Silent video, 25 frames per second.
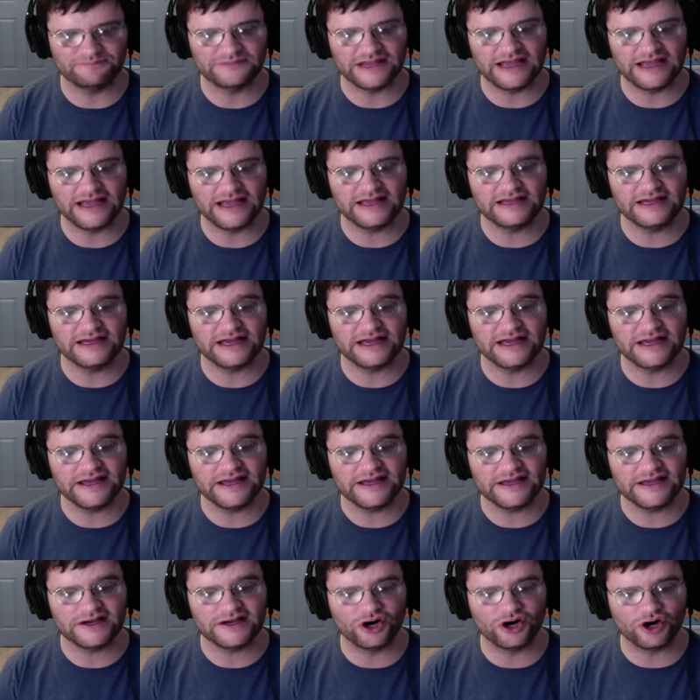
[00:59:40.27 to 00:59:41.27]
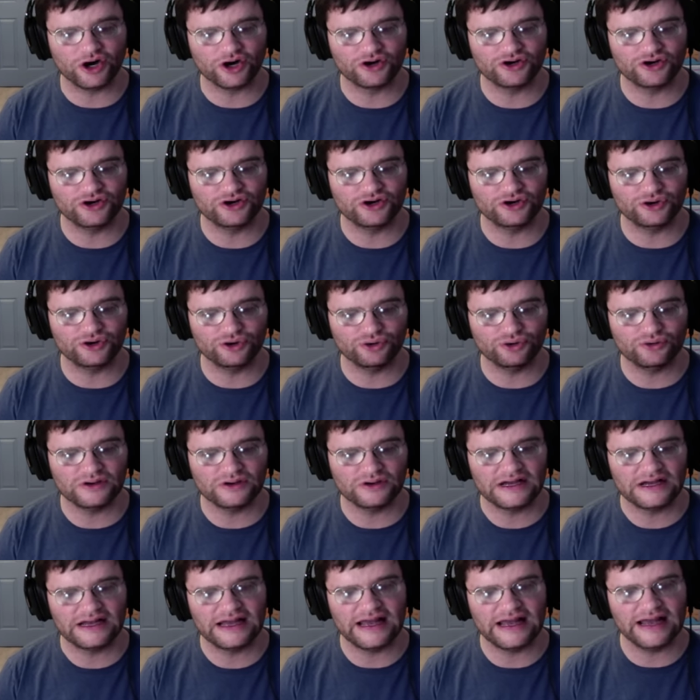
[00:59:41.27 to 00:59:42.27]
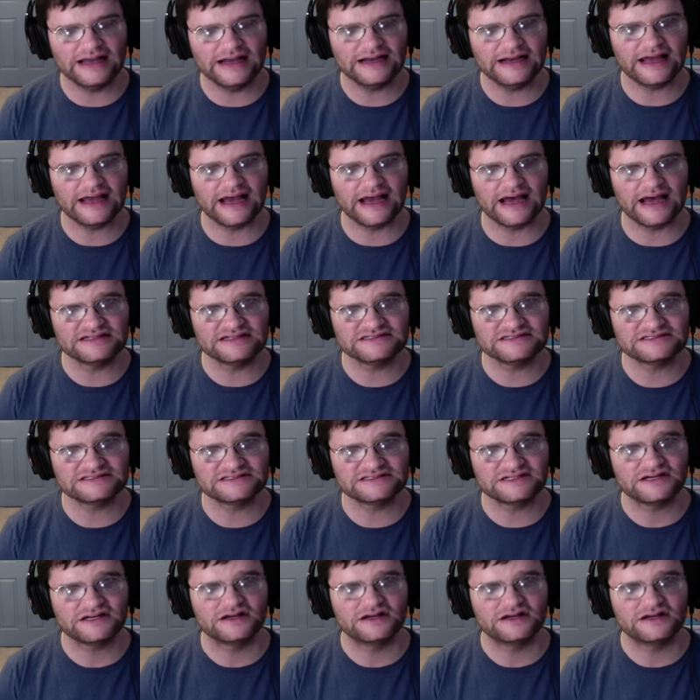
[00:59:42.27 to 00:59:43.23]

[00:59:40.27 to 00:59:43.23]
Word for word: A A R O N S